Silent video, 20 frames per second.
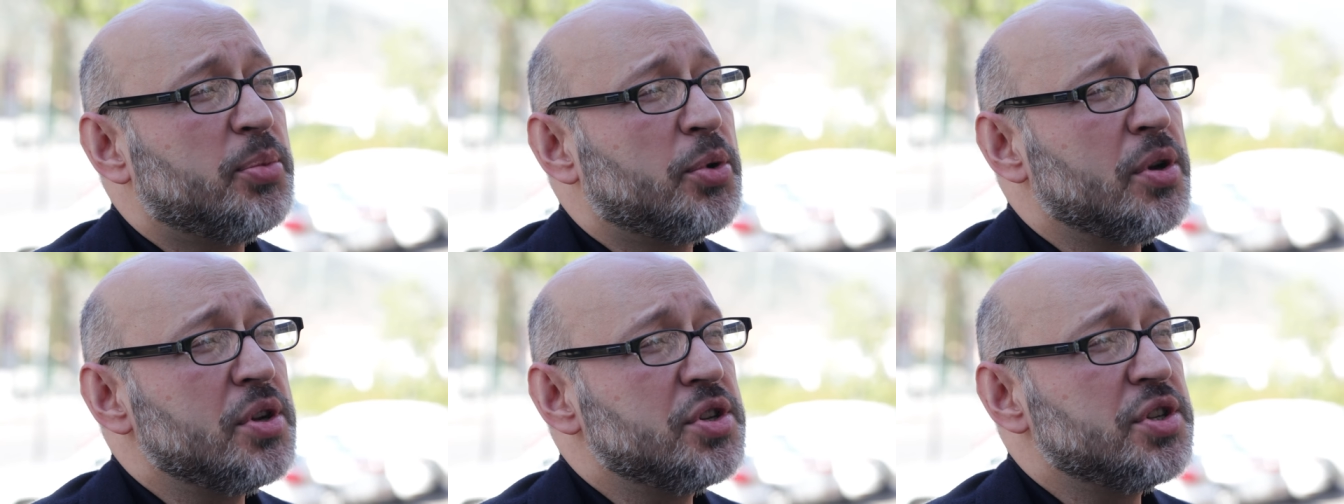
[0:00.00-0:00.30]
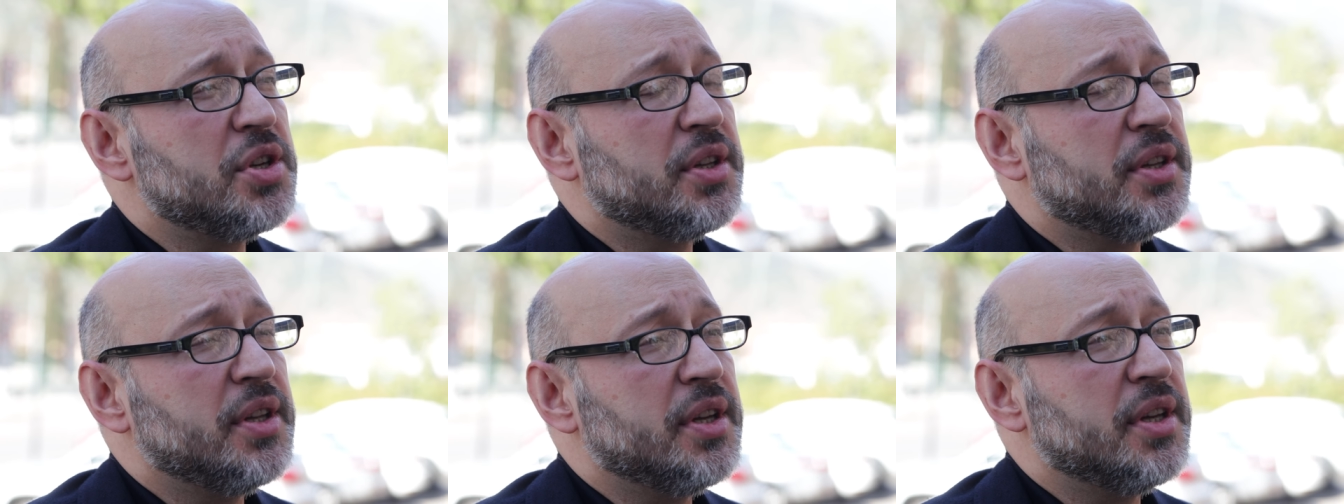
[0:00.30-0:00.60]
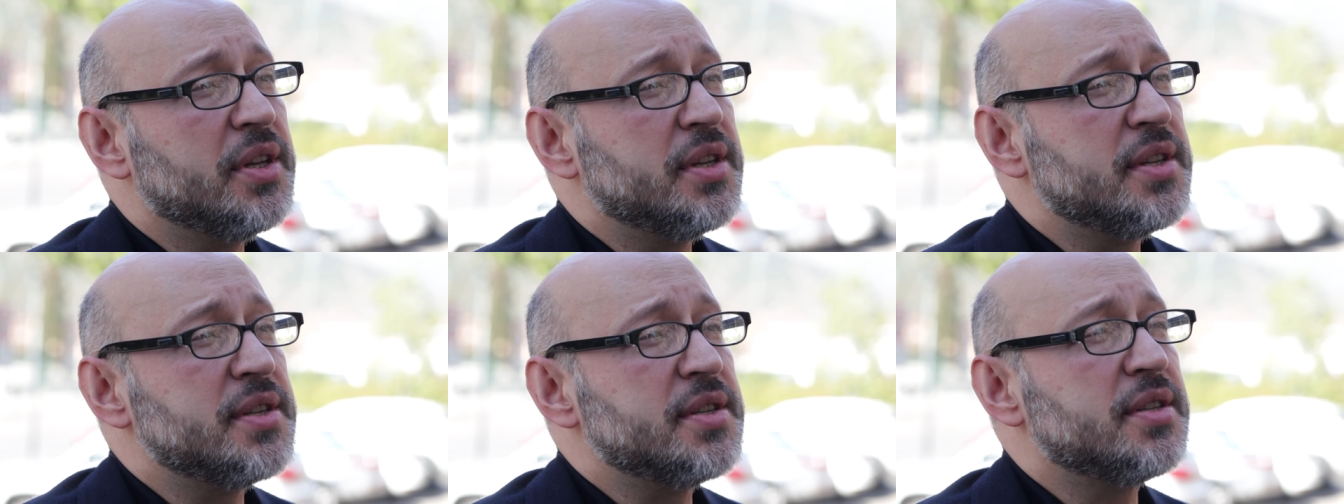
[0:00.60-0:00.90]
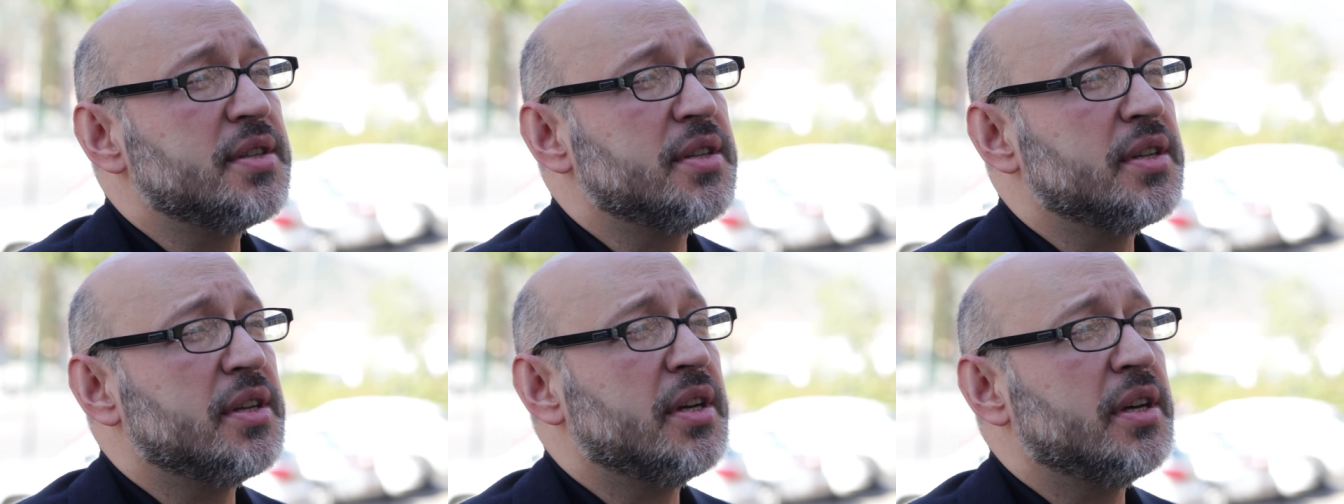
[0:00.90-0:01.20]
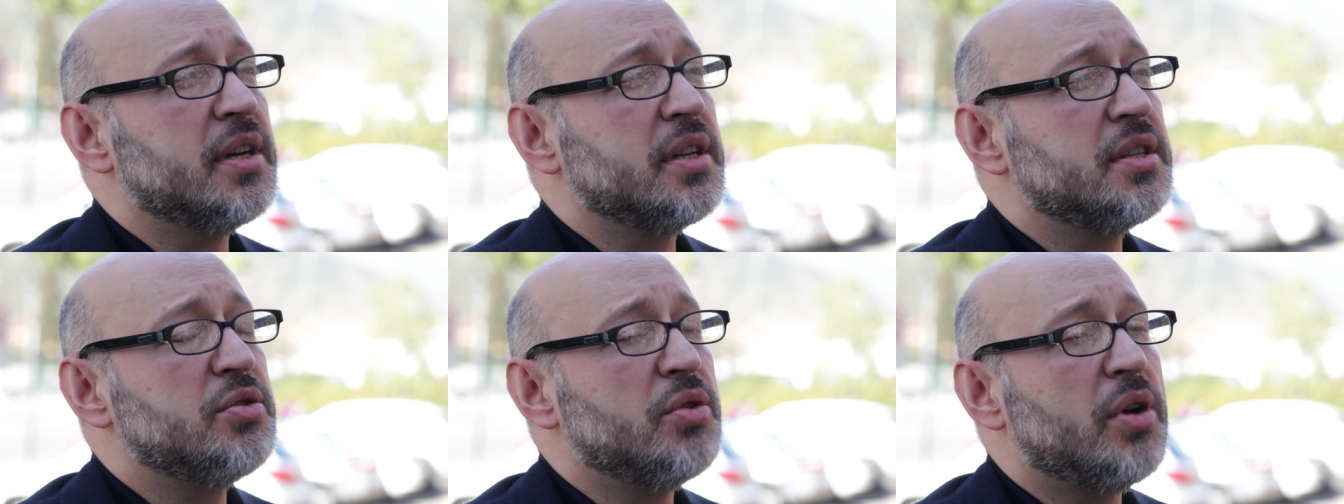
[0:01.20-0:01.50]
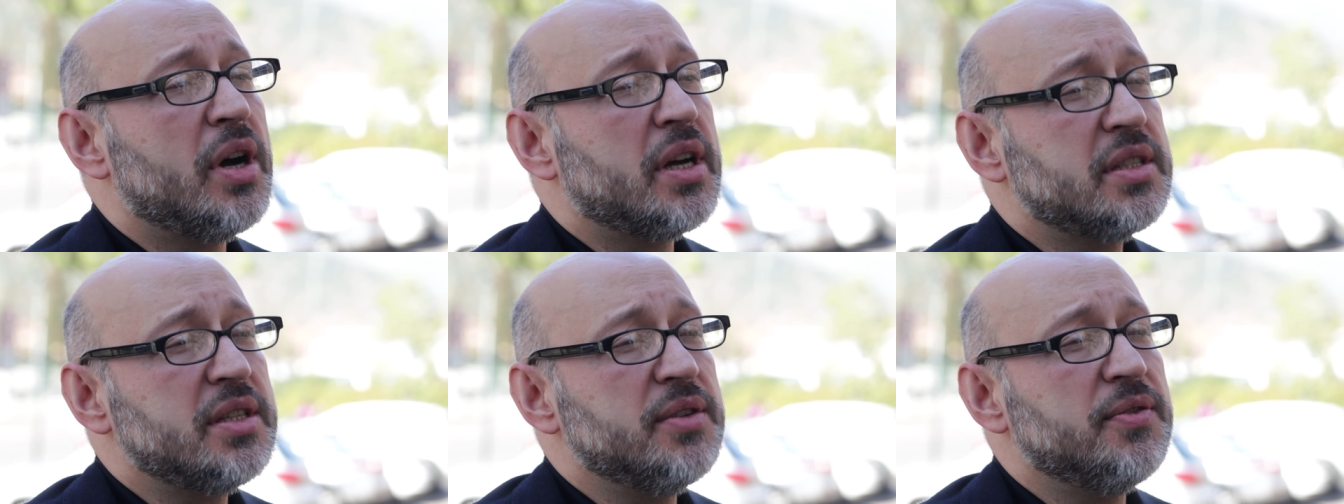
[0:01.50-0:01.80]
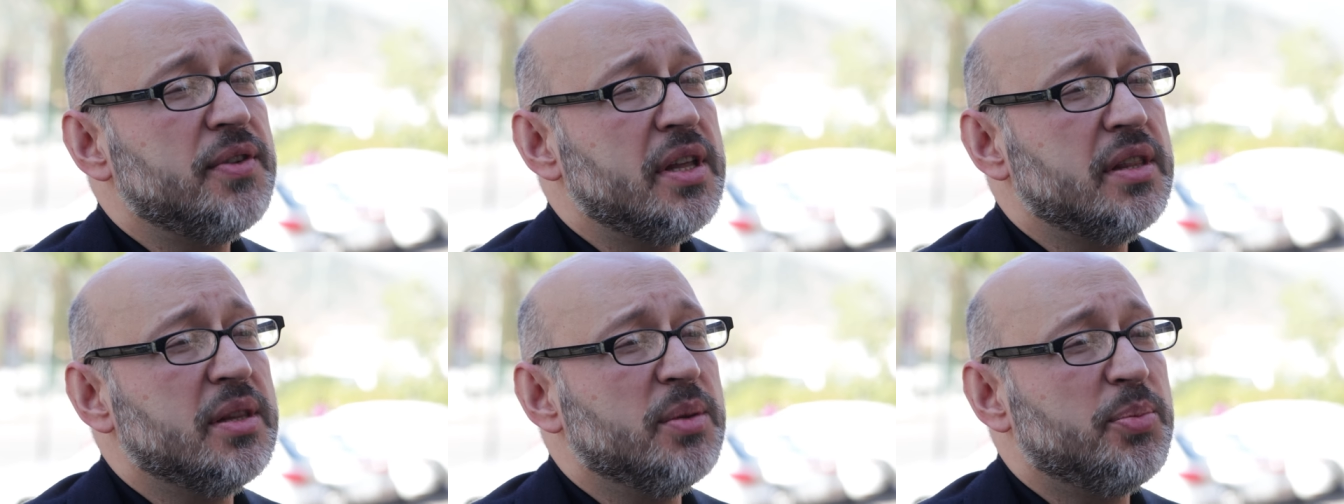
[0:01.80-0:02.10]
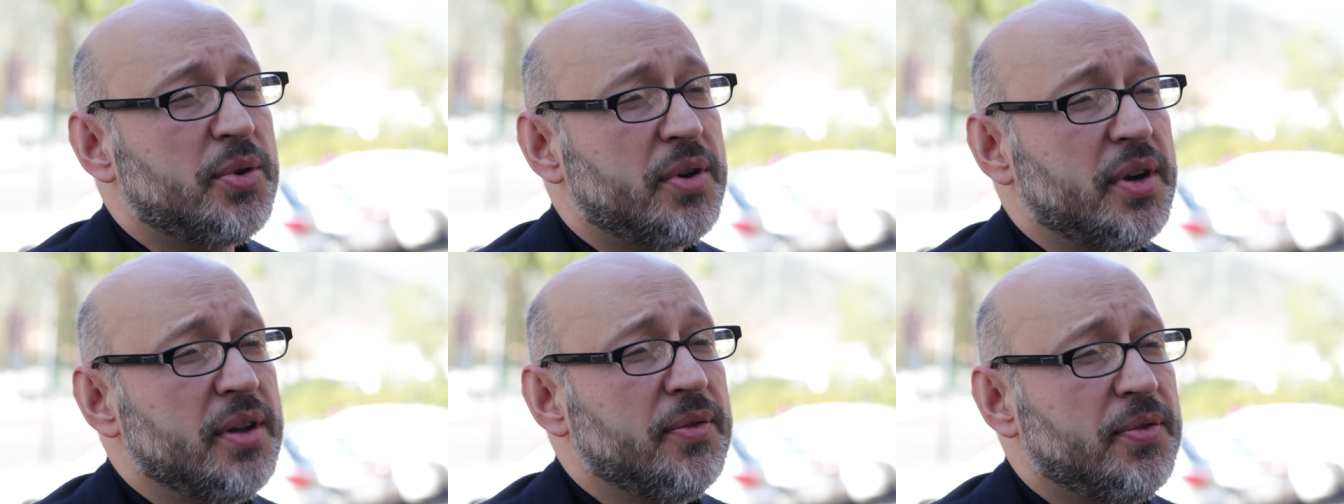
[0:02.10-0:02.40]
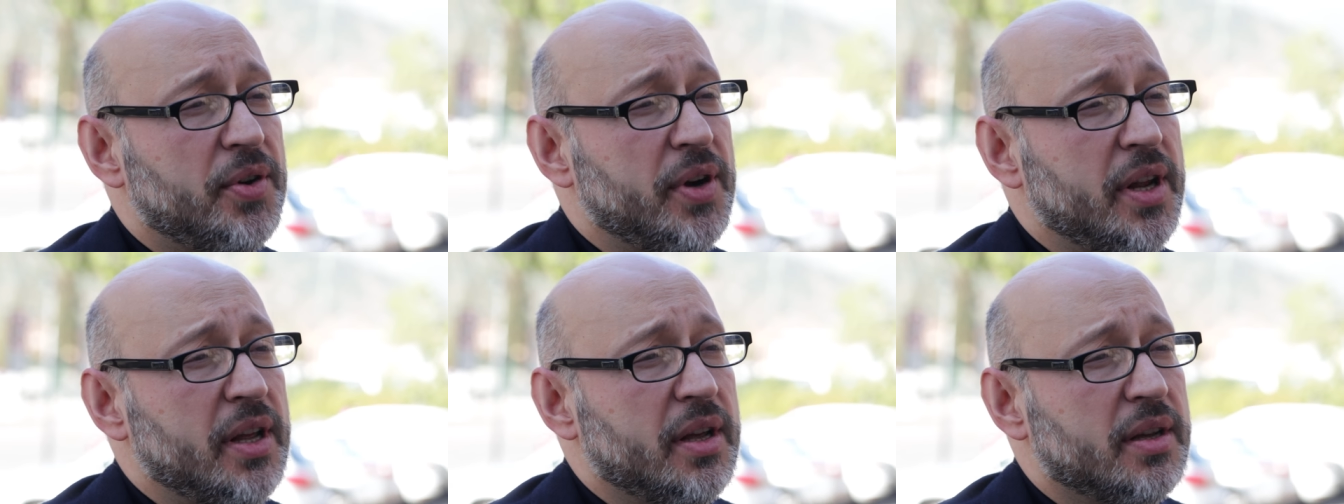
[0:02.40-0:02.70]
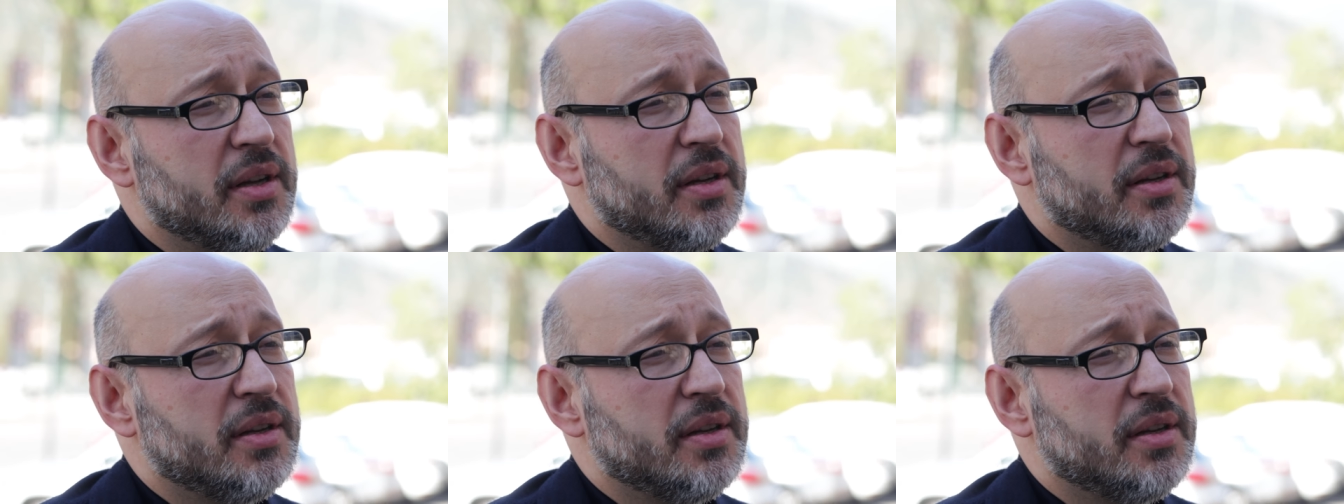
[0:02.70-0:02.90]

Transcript: the project is uh, to activate the periphery,